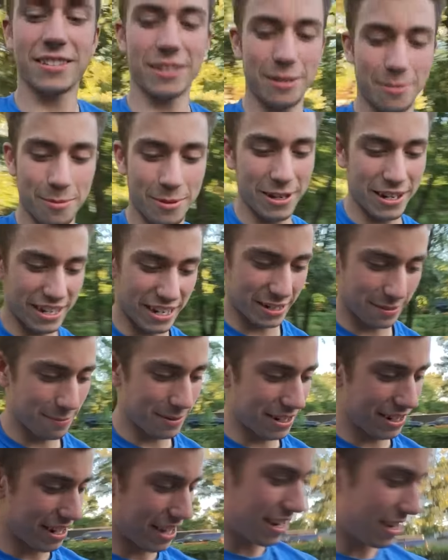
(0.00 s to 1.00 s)
slippery and I
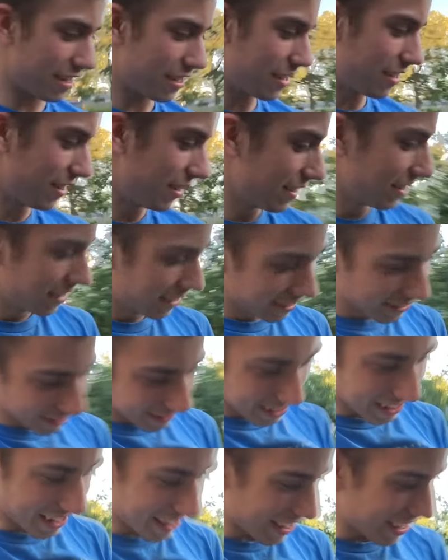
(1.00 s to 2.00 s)
spun out.
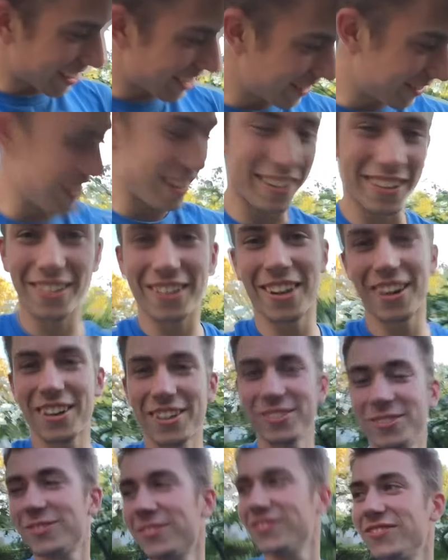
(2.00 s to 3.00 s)
And we hit the
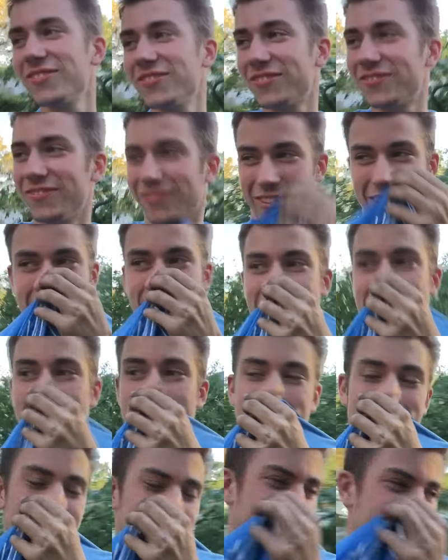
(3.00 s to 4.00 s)
curb, but it was
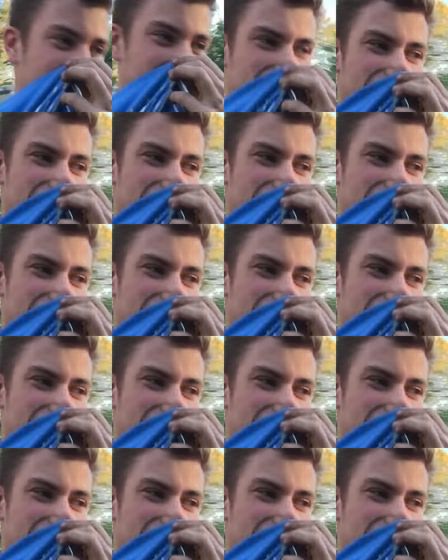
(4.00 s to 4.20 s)
epic.